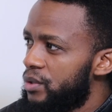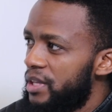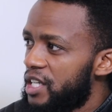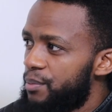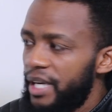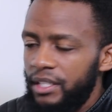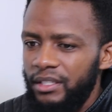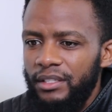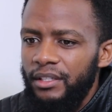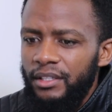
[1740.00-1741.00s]
So they expect,
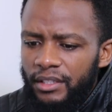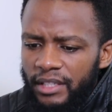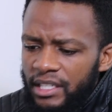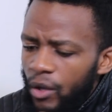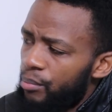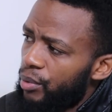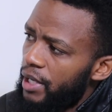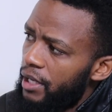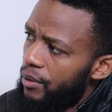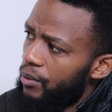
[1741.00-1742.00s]
they
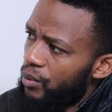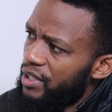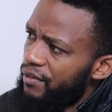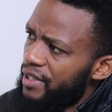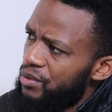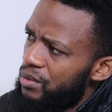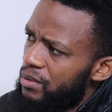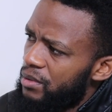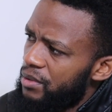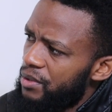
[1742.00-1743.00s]
downplay whatever
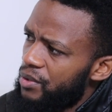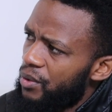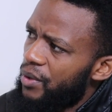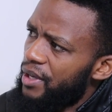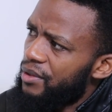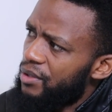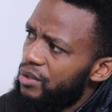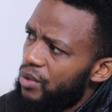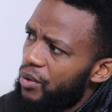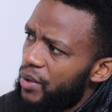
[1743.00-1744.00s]
you're
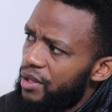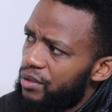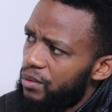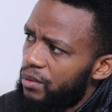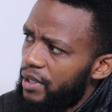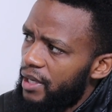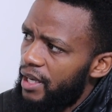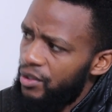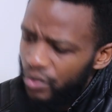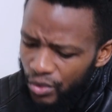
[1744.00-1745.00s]
going through.
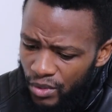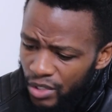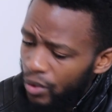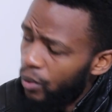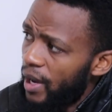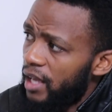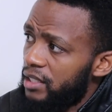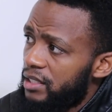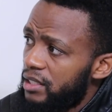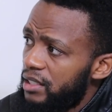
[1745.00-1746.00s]
And to you in your
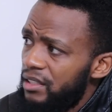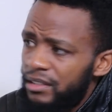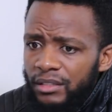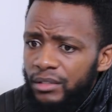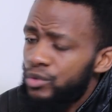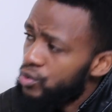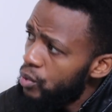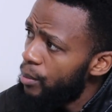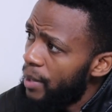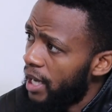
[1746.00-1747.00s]
world, it's
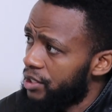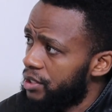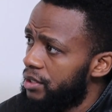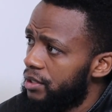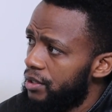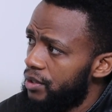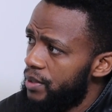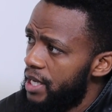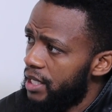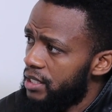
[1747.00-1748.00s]
so much.
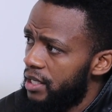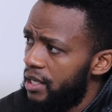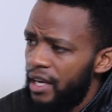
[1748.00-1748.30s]
You get,